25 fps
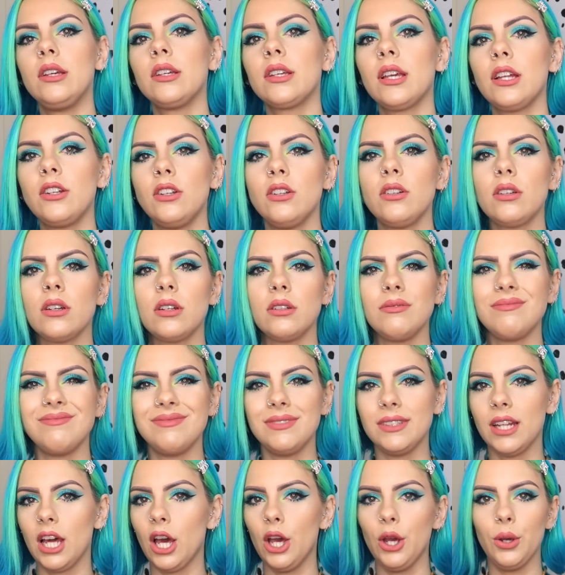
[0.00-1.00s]
Can you,
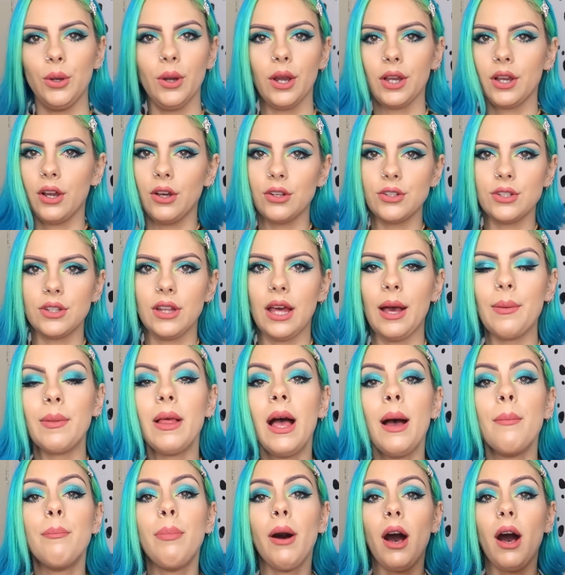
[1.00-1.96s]
no, I can't do that.